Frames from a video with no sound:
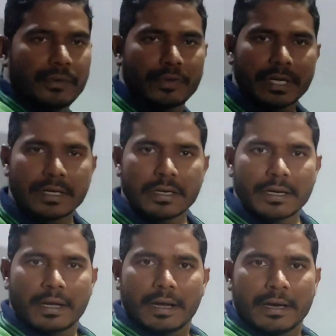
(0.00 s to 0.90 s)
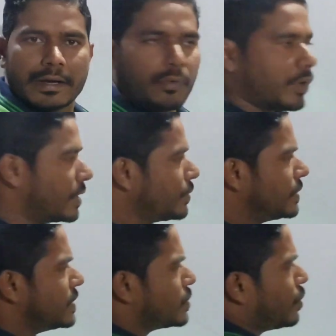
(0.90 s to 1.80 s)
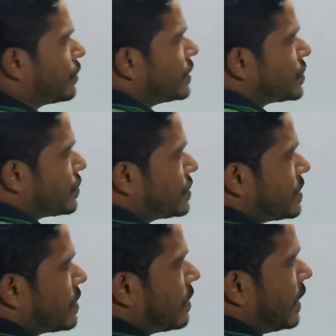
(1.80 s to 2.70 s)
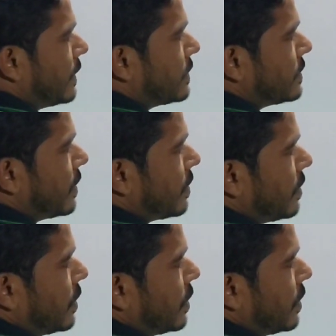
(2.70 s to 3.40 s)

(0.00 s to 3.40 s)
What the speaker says: Okay, and whatever this longest horizontal line is there,